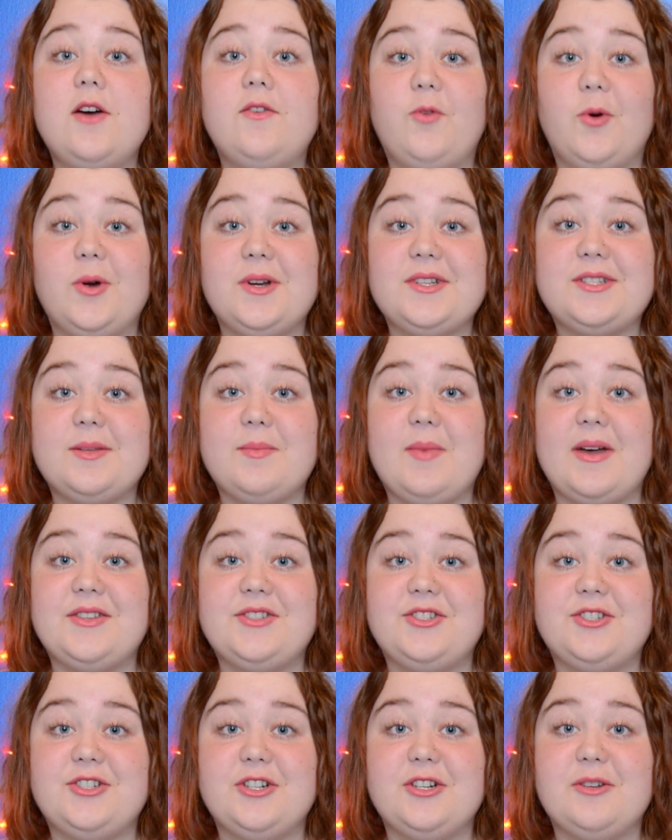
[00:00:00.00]
for a
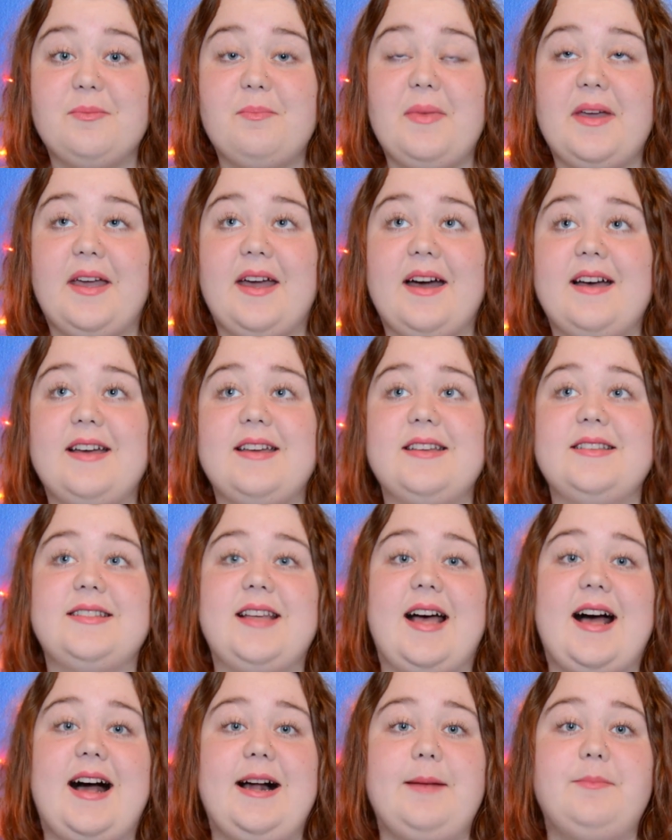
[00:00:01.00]
semester because
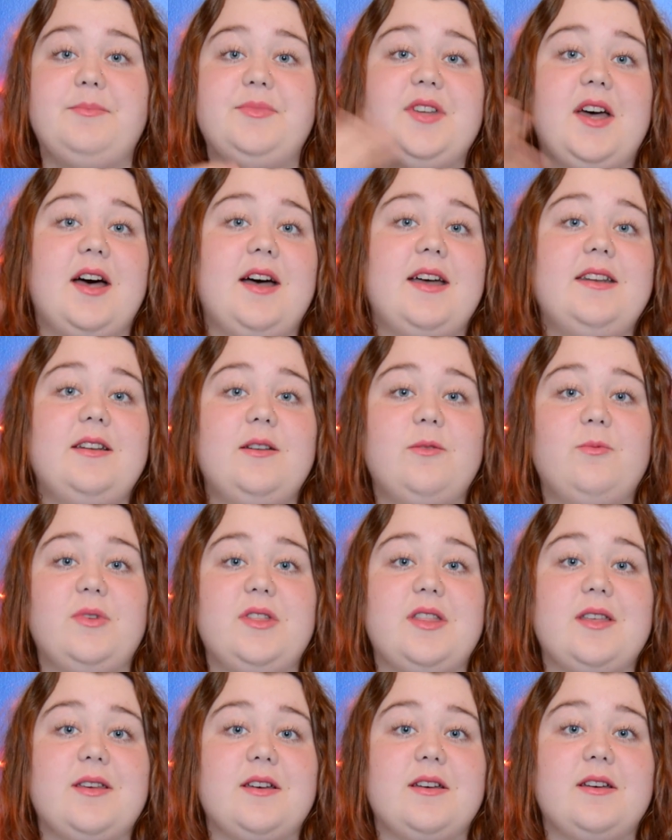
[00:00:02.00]
I'm done
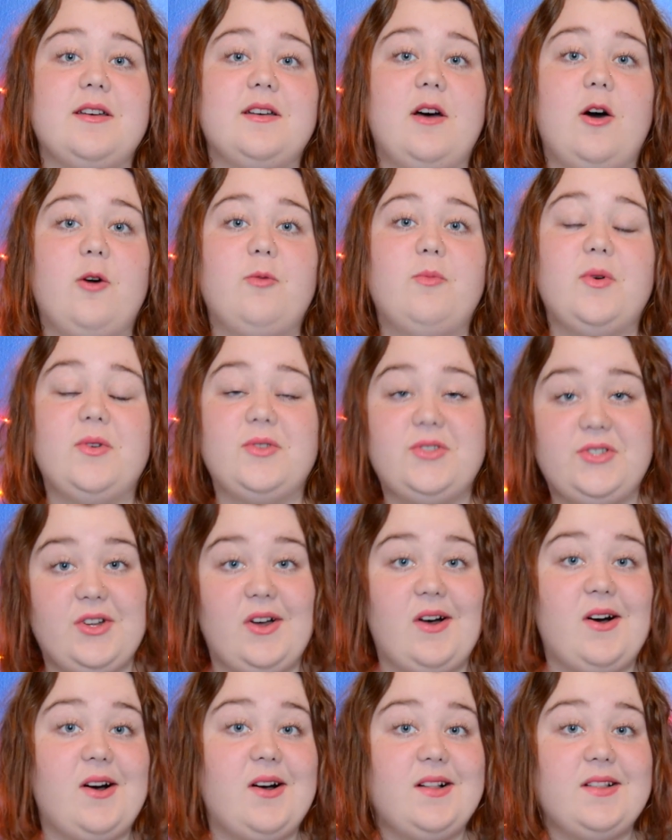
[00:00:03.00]
with almost
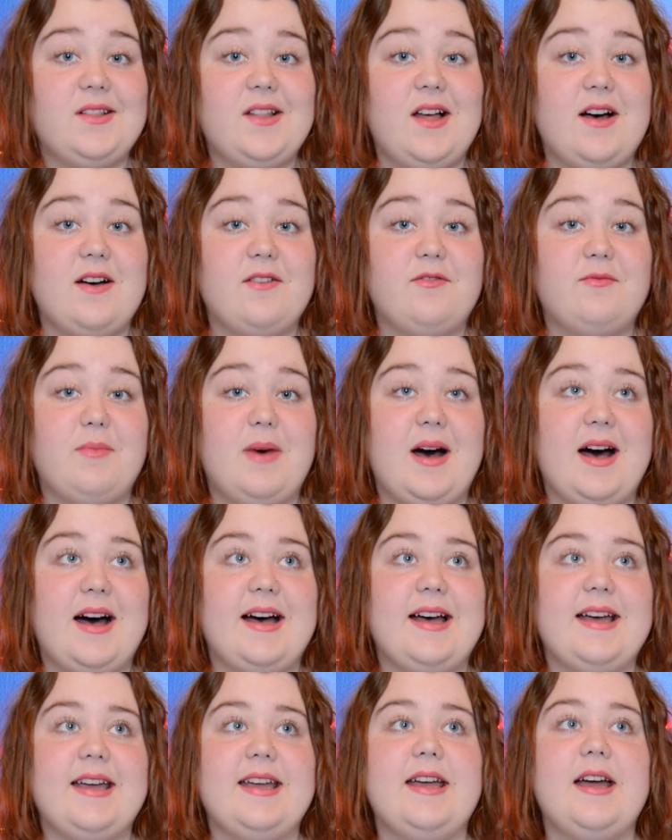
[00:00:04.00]
all of
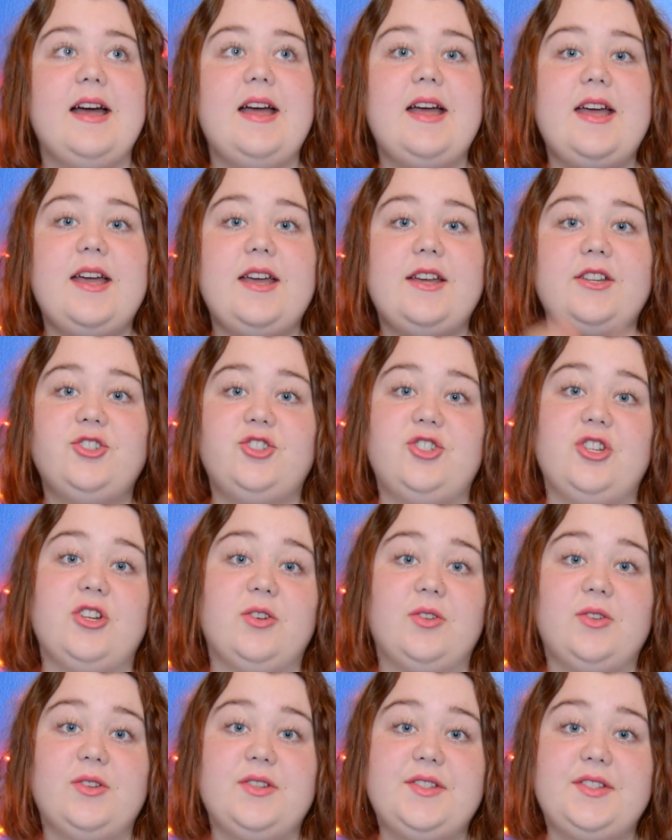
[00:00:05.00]
my
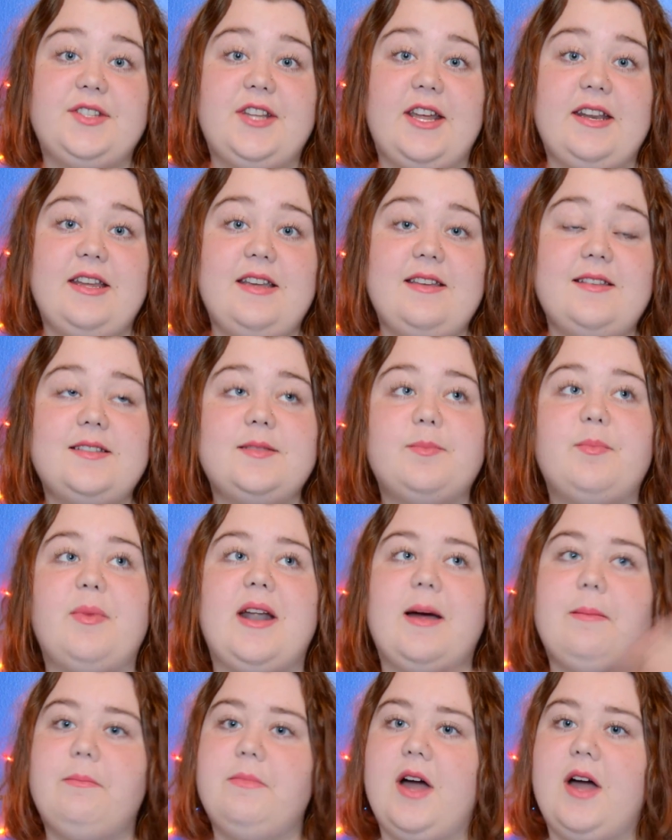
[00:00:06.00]
general studies, but I'm